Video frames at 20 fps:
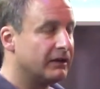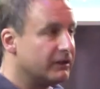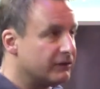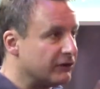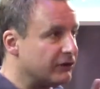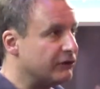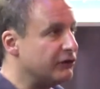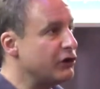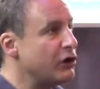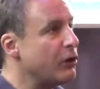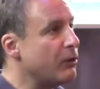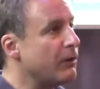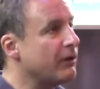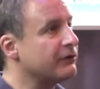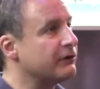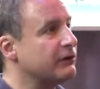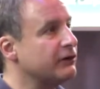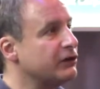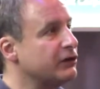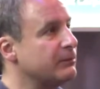that no
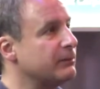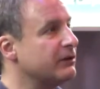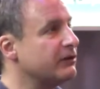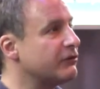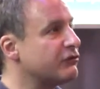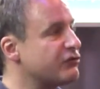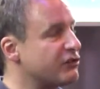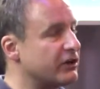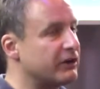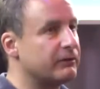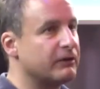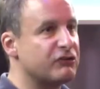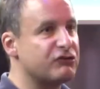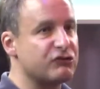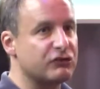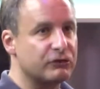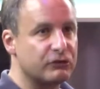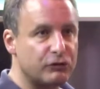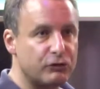other human generation